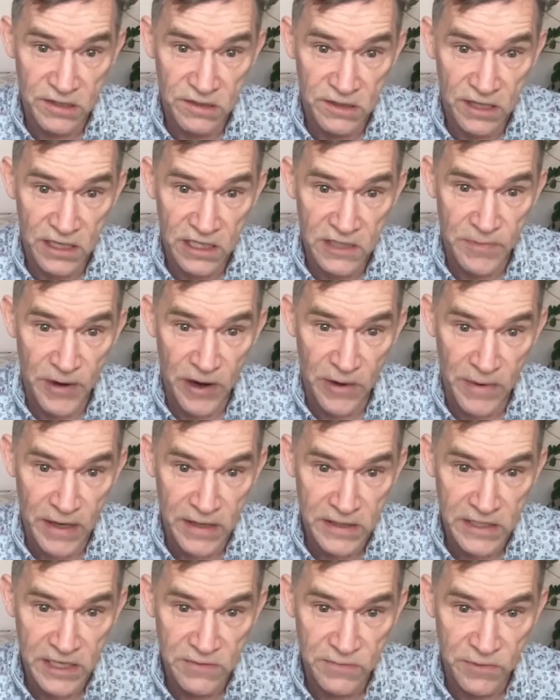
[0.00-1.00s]
He
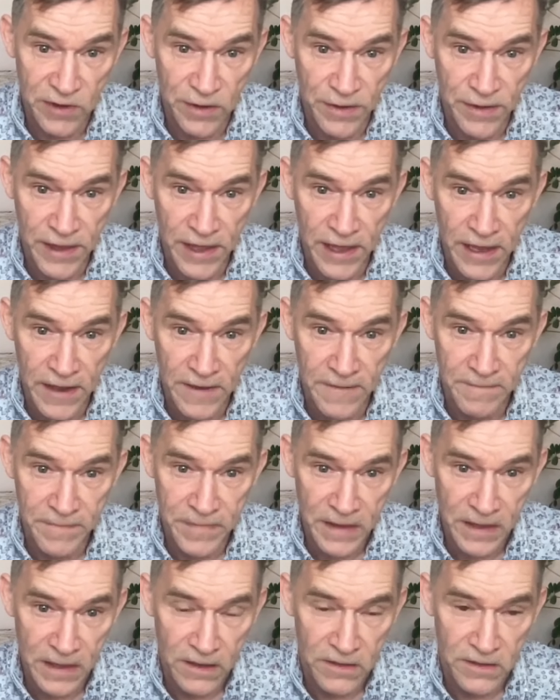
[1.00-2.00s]
experimented with
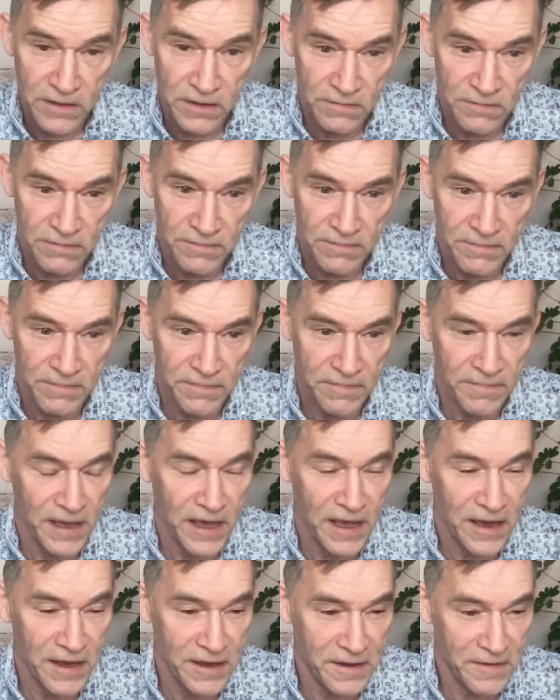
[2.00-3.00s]

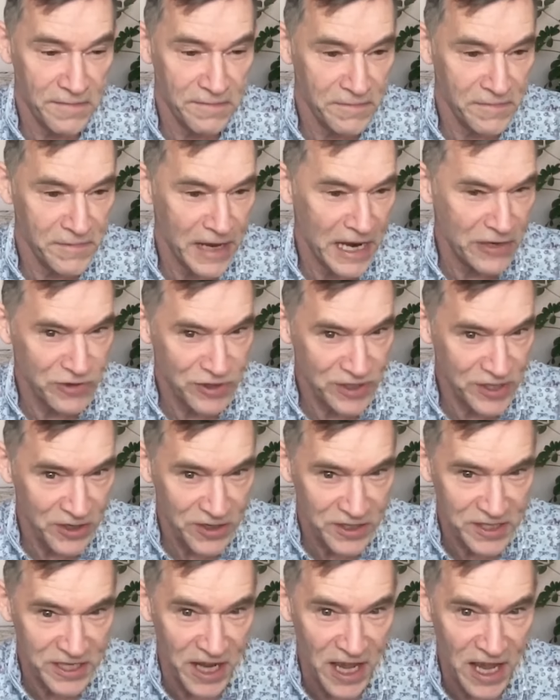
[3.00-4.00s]
nitrous
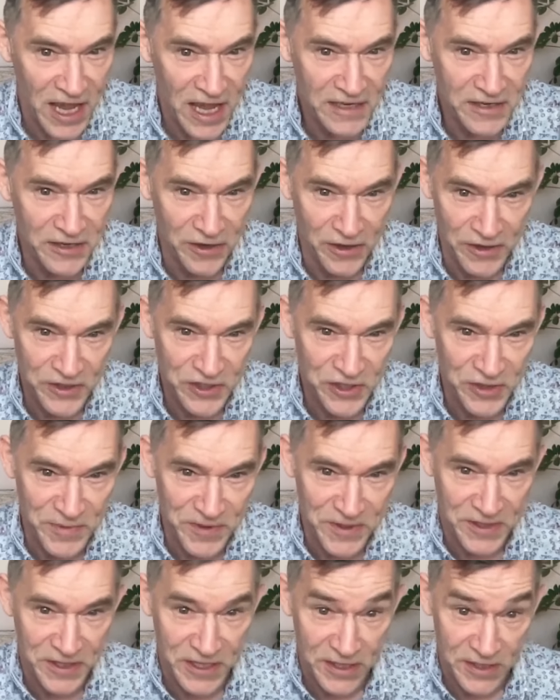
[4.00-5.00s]
oxide and other
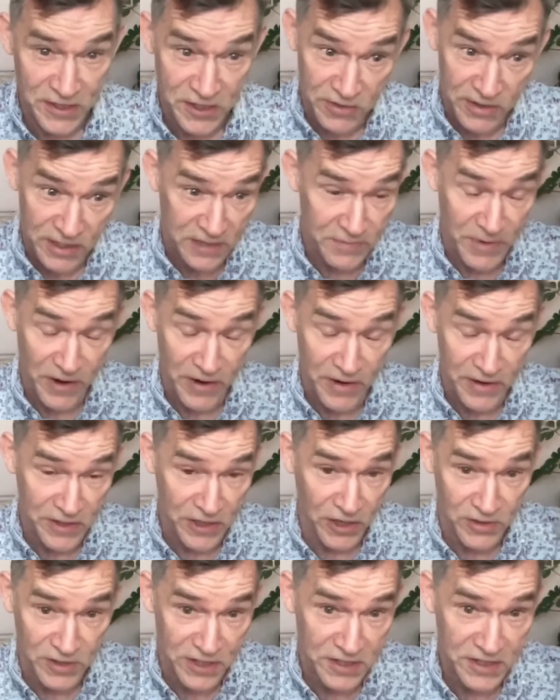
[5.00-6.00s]
substances to experience
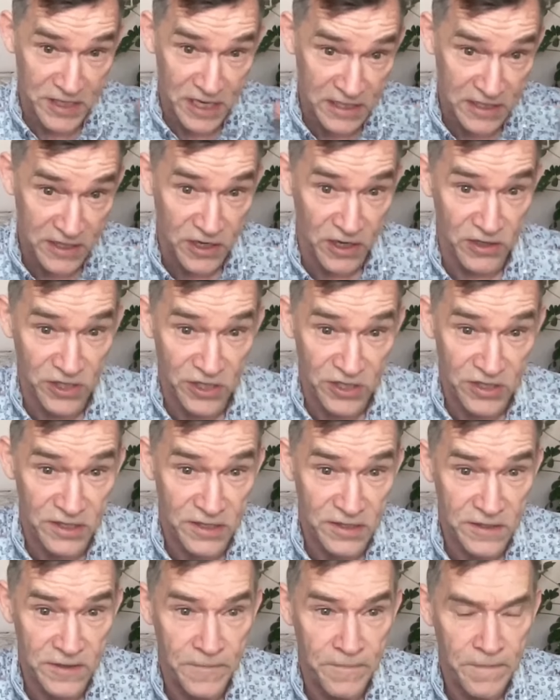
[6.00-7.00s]
altered states of
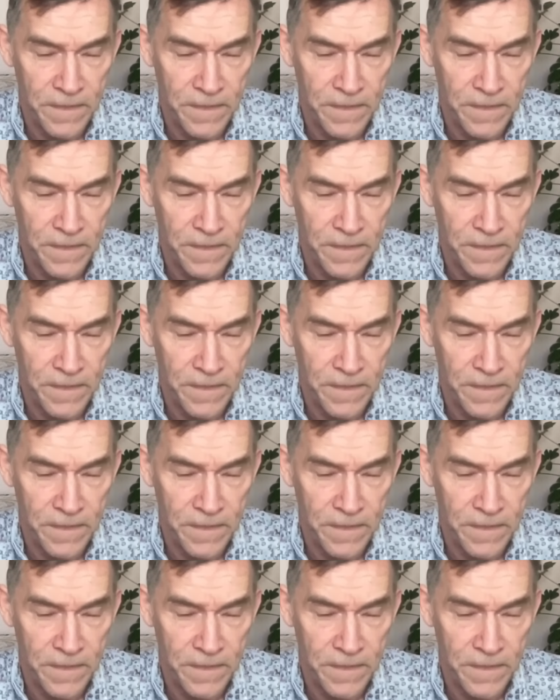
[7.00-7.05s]
consciousness.